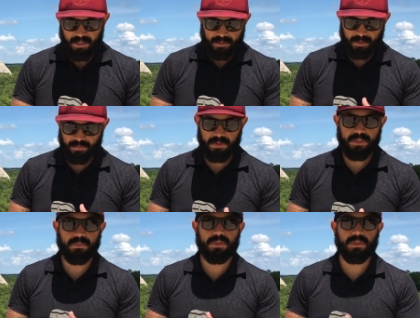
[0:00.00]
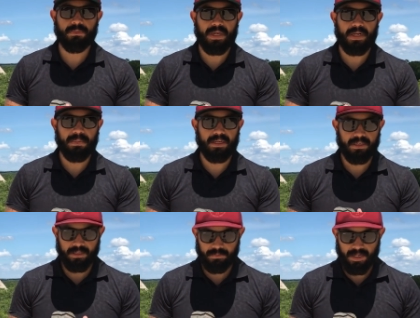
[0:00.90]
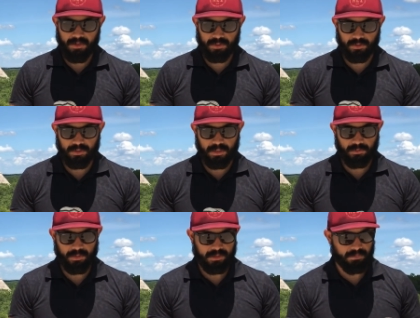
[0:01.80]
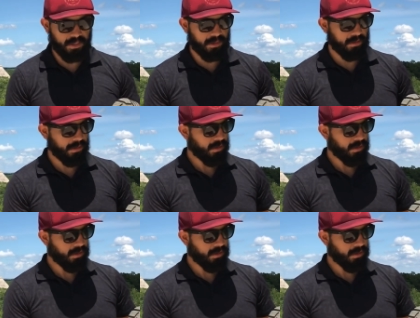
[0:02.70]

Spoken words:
So it's very similar to the Panama outsole that was made